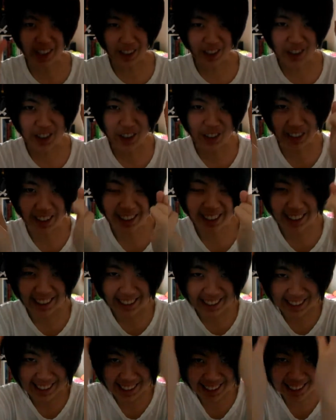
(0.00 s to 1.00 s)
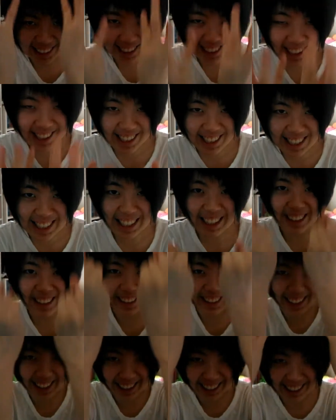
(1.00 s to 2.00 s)
to, like, this is distilled,
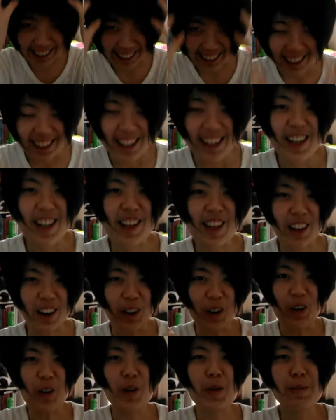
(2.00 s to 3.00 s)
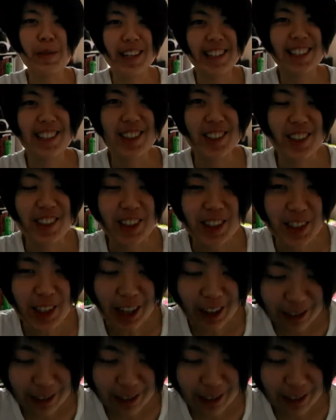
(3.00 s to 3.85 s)
like the core messages of